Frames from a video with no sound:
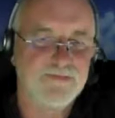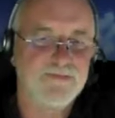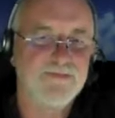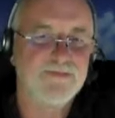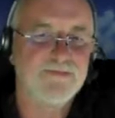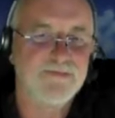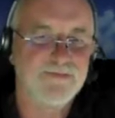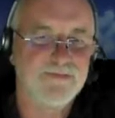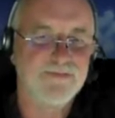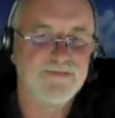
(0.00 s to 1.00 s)

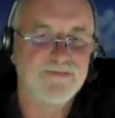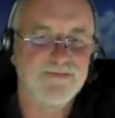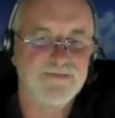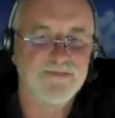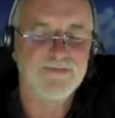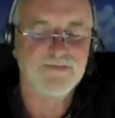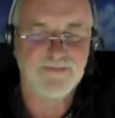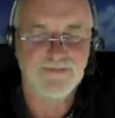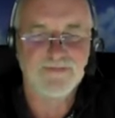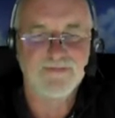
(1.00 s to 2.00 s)

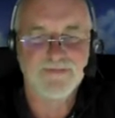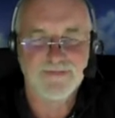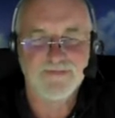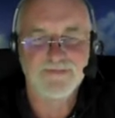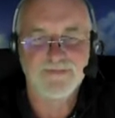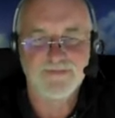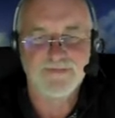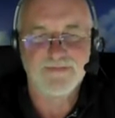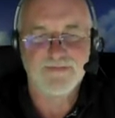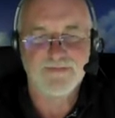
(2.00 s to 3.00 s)

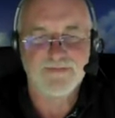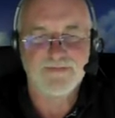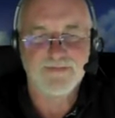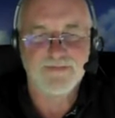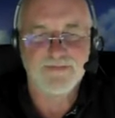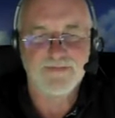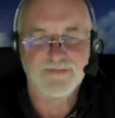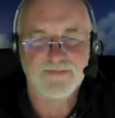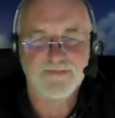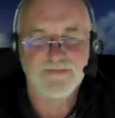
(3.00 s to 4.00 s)

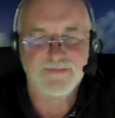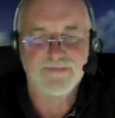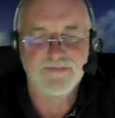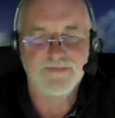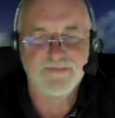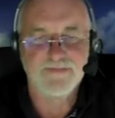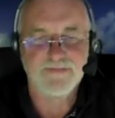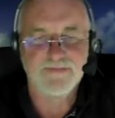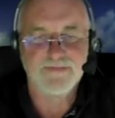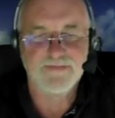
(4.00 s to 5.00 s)

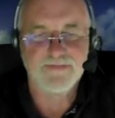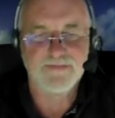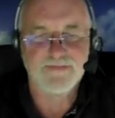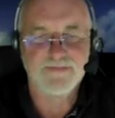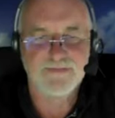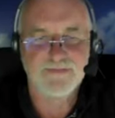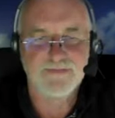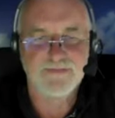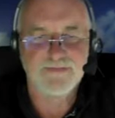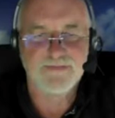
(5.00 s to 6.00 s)

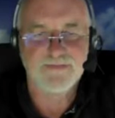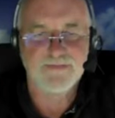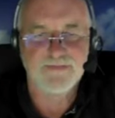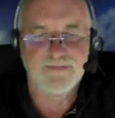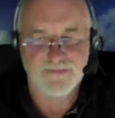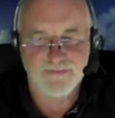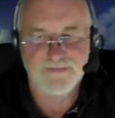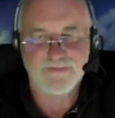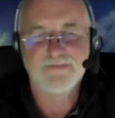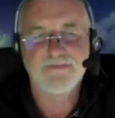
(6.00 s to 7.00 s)

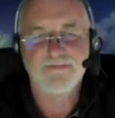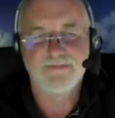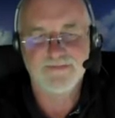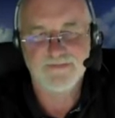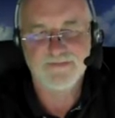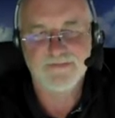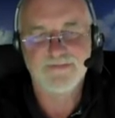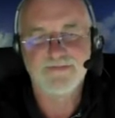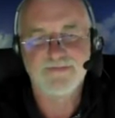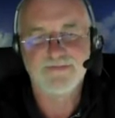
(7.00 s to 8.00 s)
(silent)